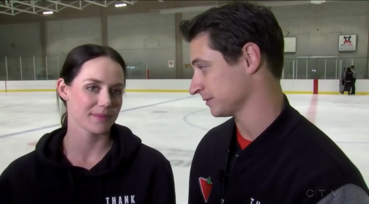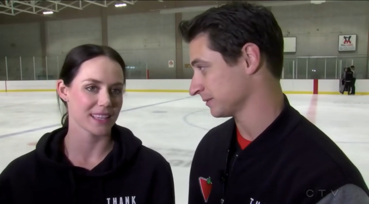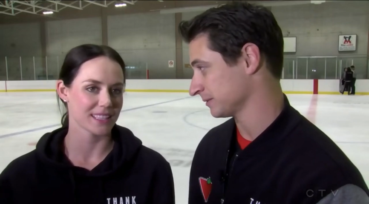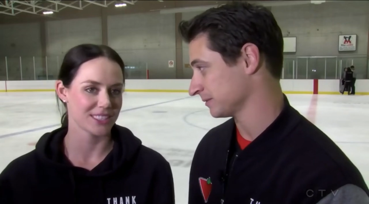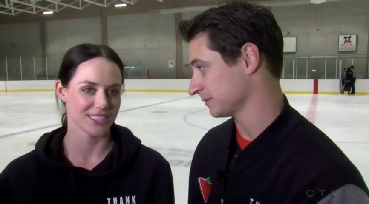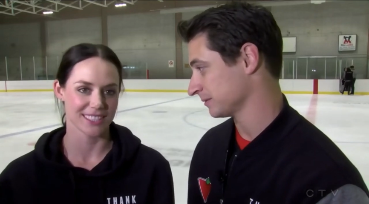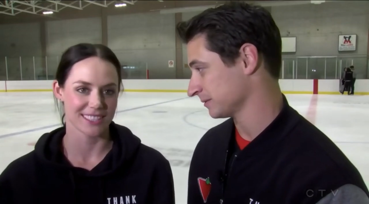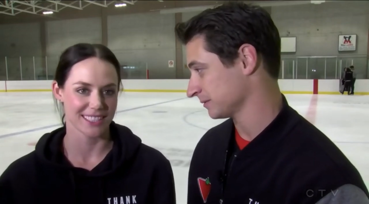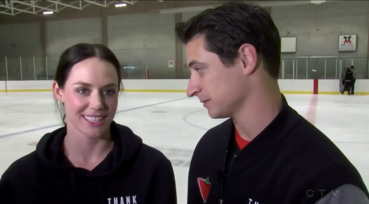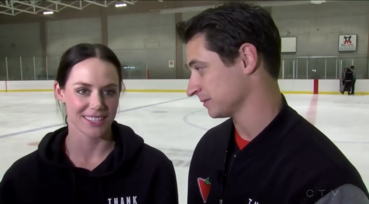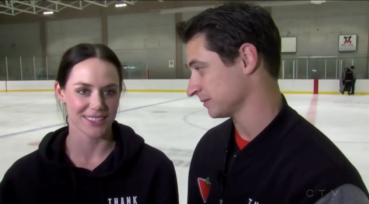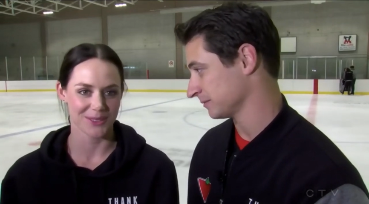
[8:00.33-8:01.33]
Speaker 1: that's just
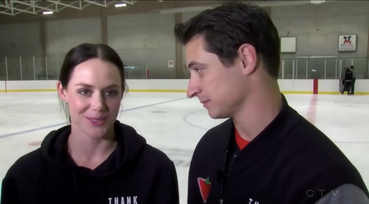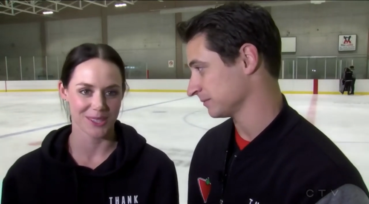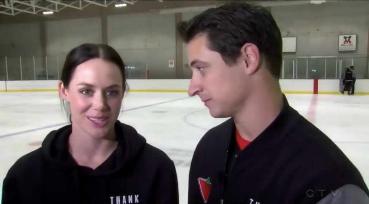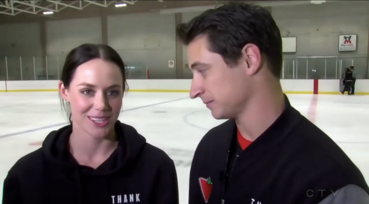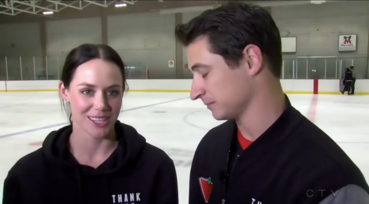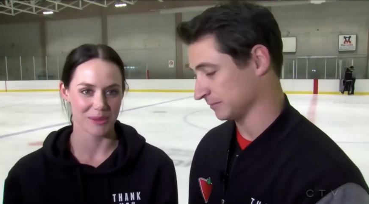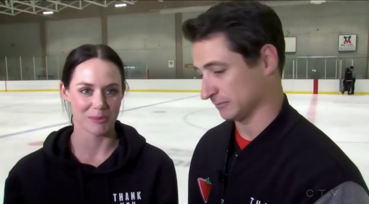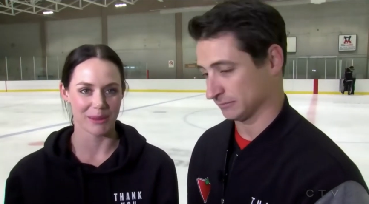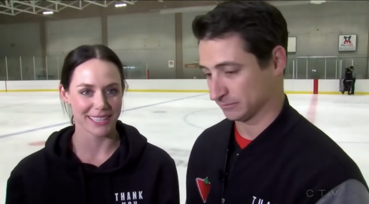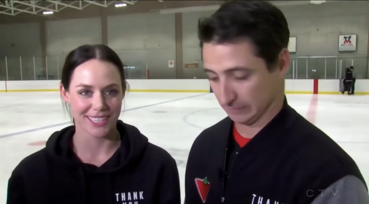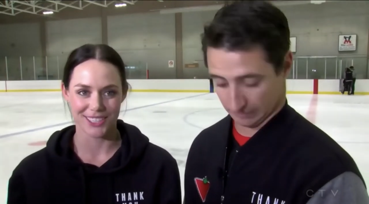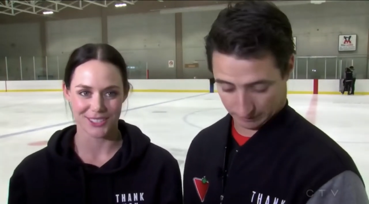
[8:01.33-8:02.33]
it. We're
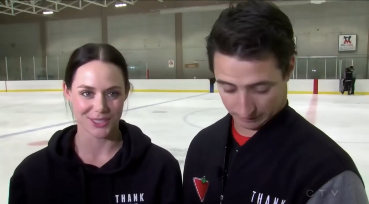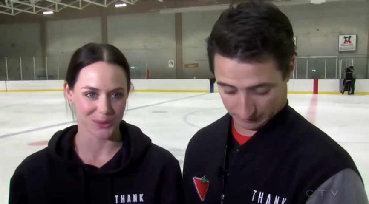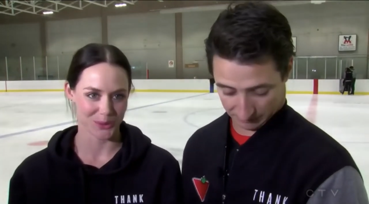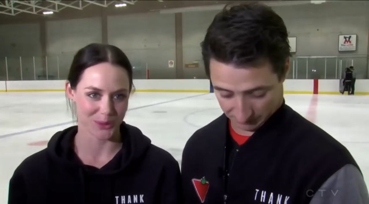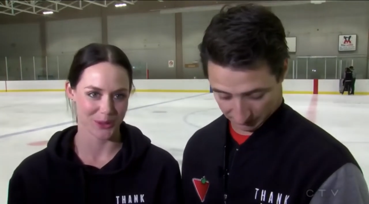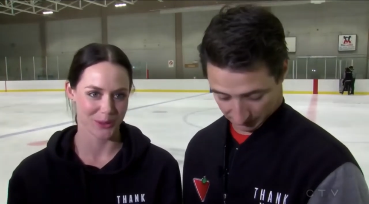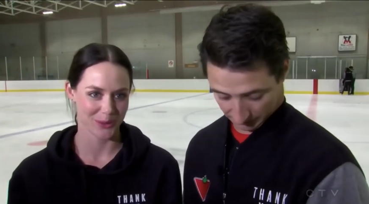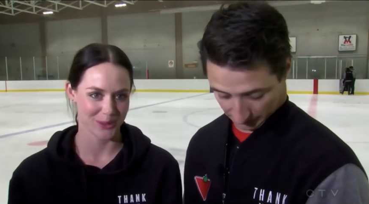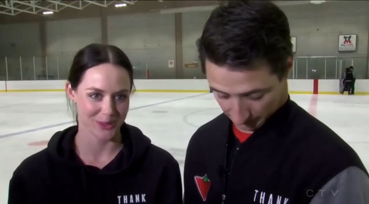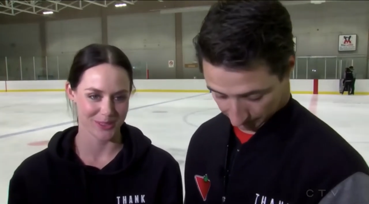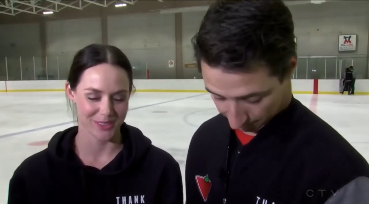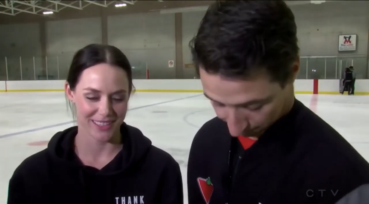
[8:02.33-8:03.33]
competitors through and
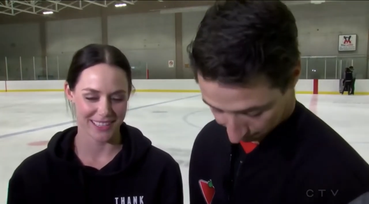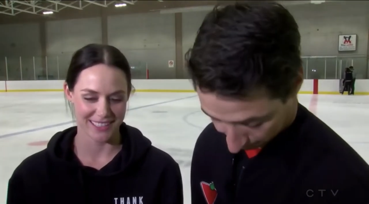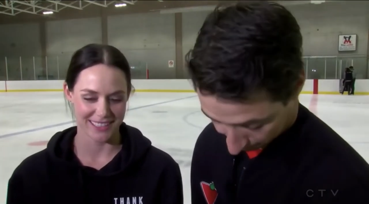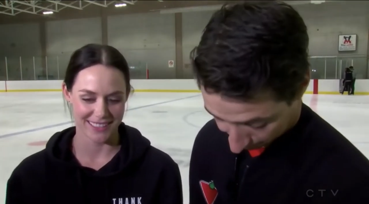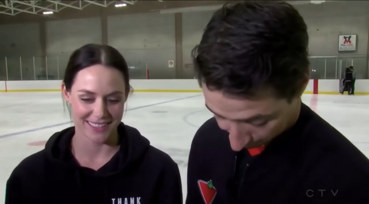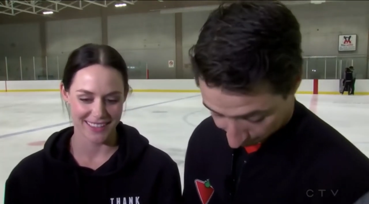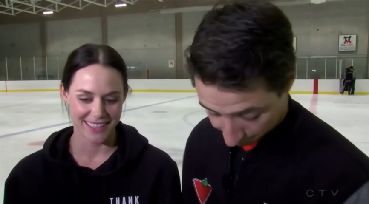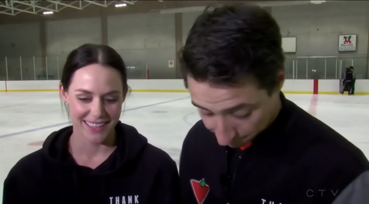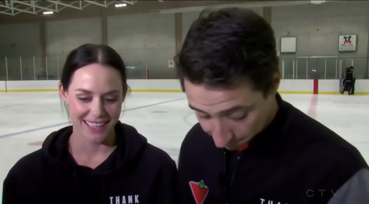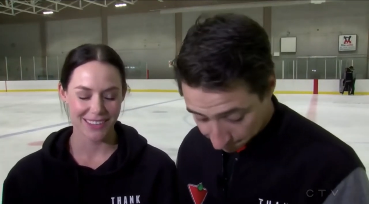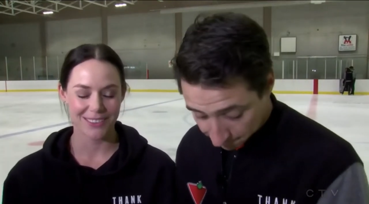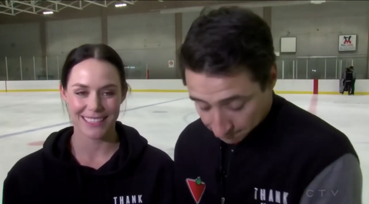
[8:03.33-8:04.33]
through, and
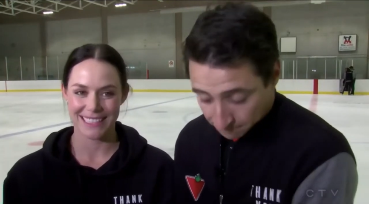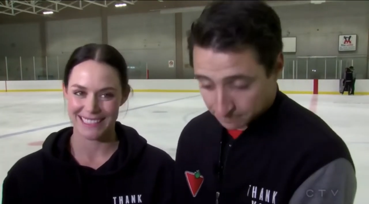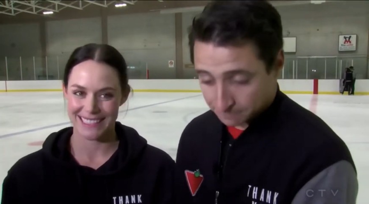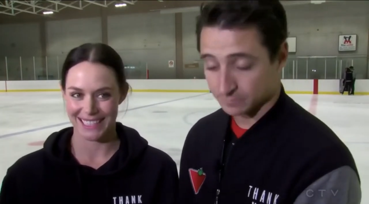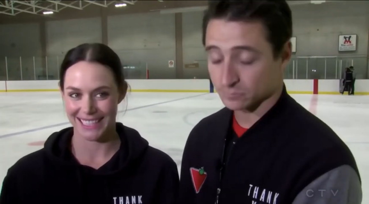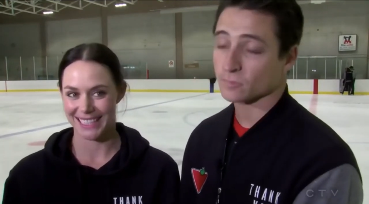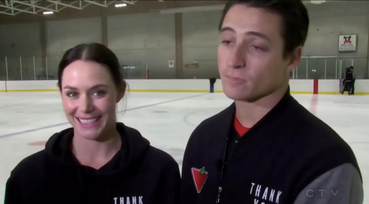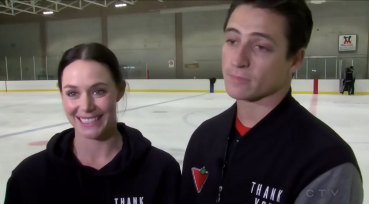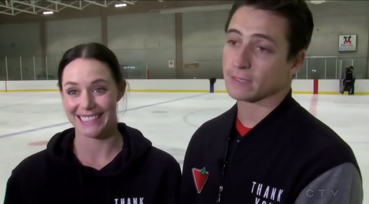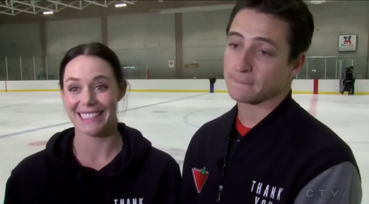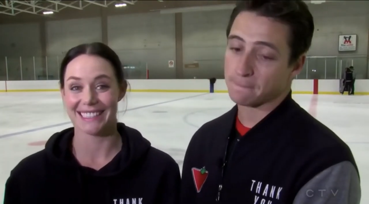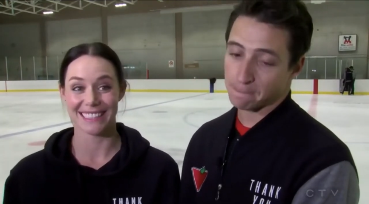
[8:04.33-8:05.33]
even as the the
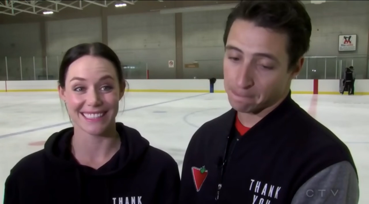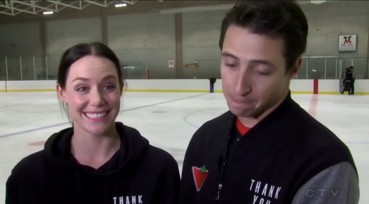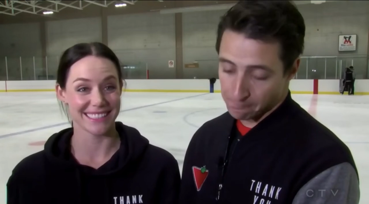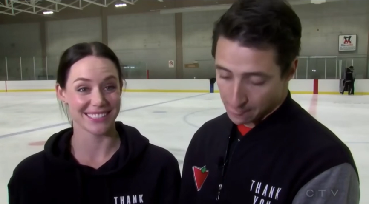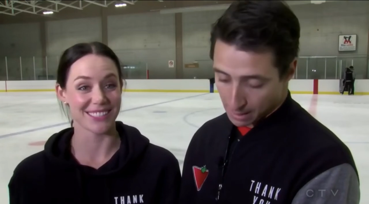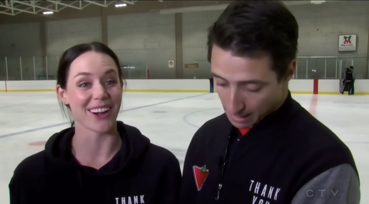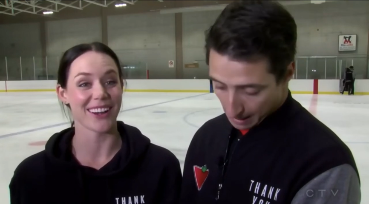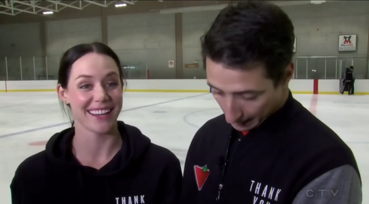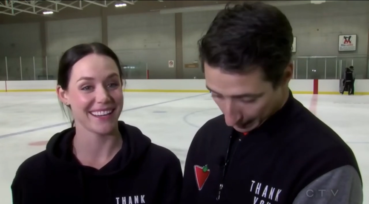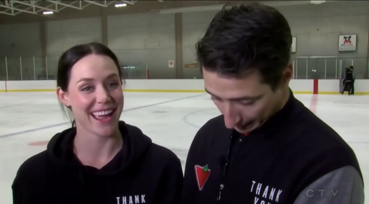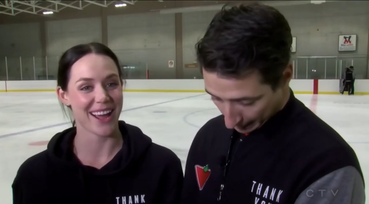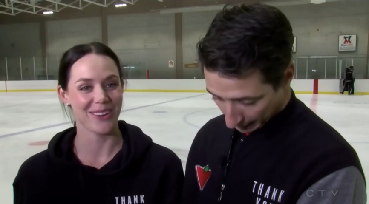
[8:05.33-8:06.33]
season is
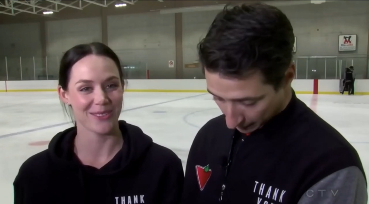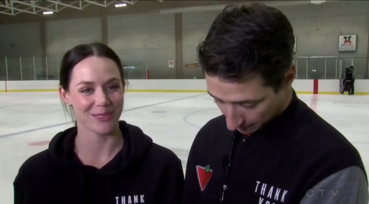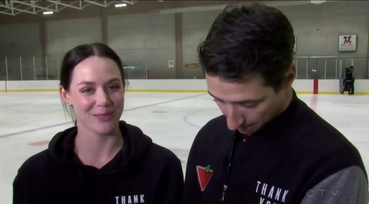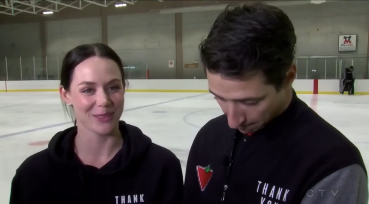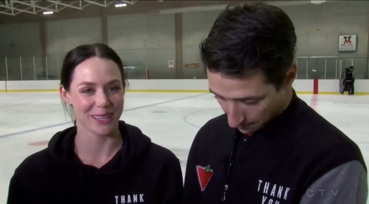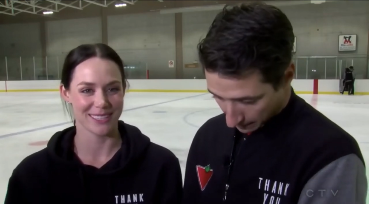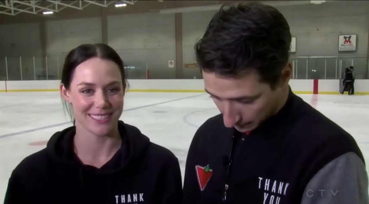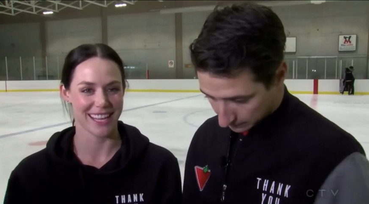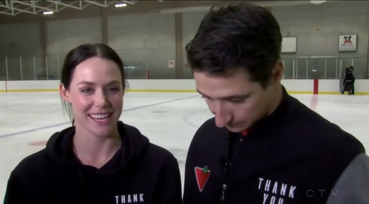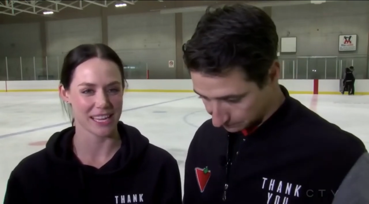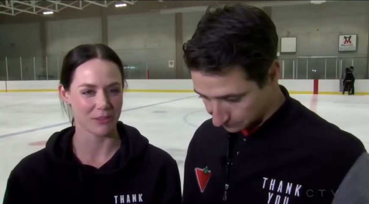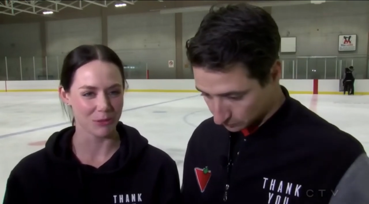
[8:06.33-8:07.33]
starting now for figure
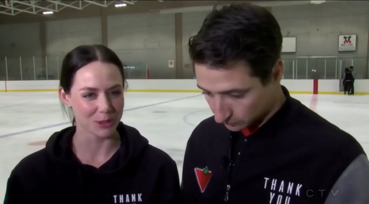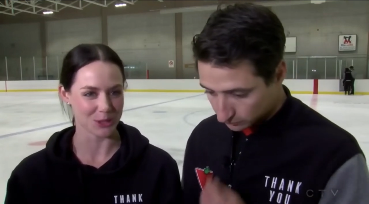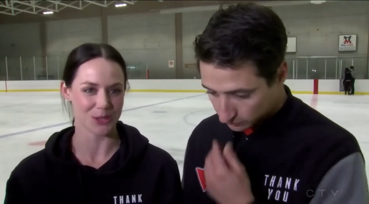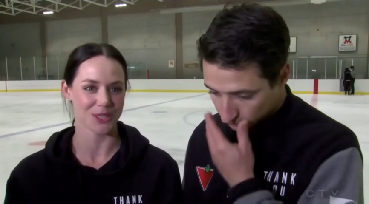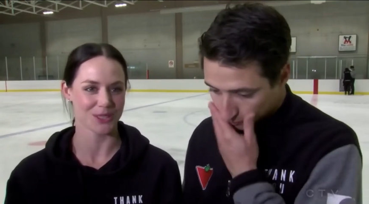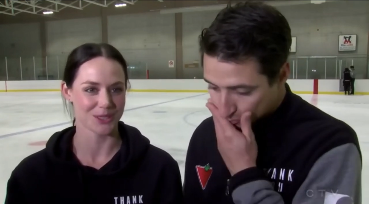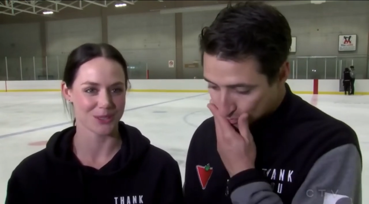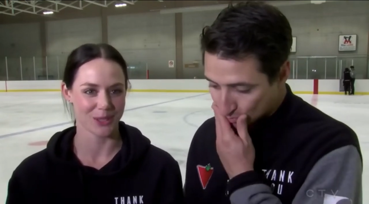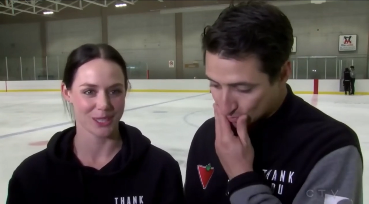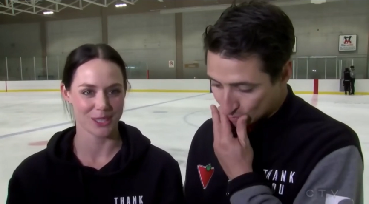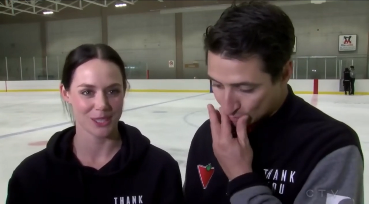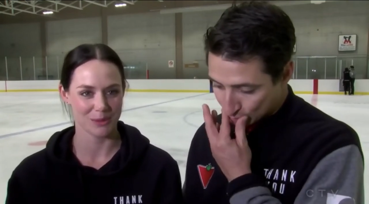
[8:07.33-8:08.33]
skating, it feels a little
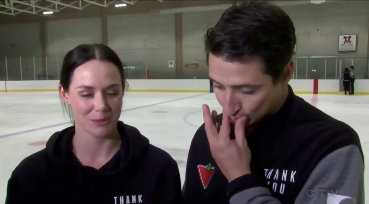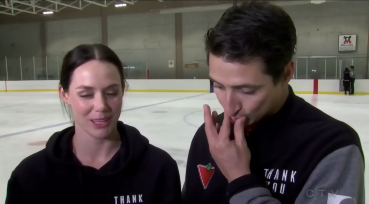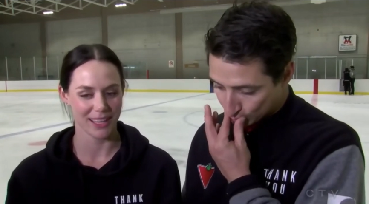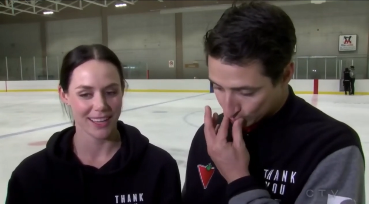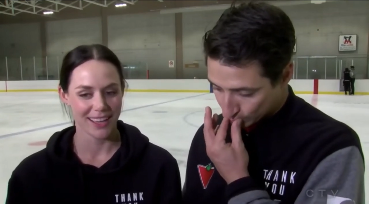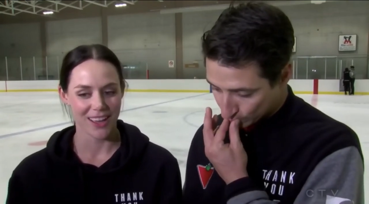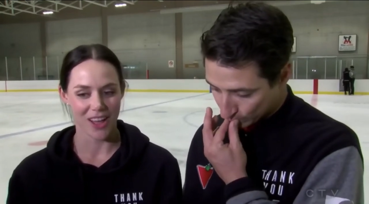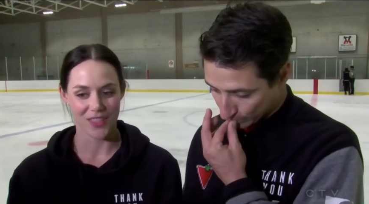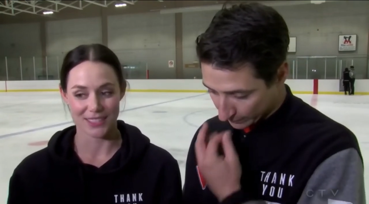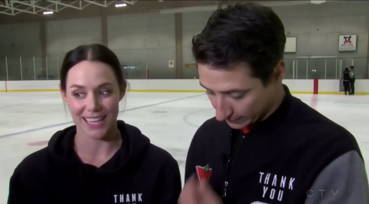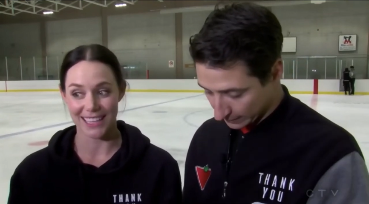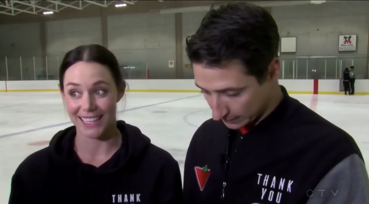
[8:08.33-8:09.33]
strange to be on
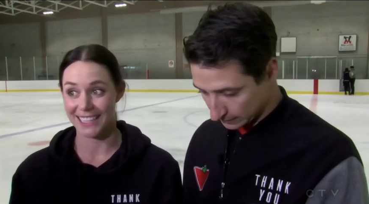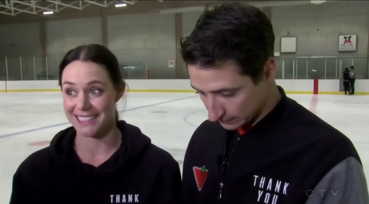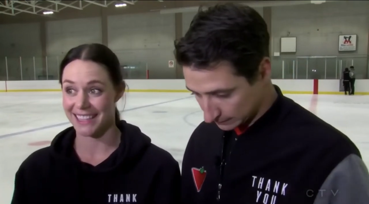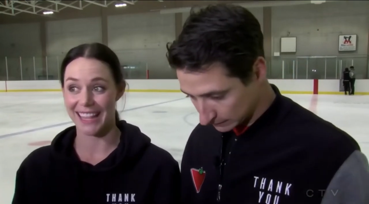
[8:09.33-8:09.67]
the sidelines.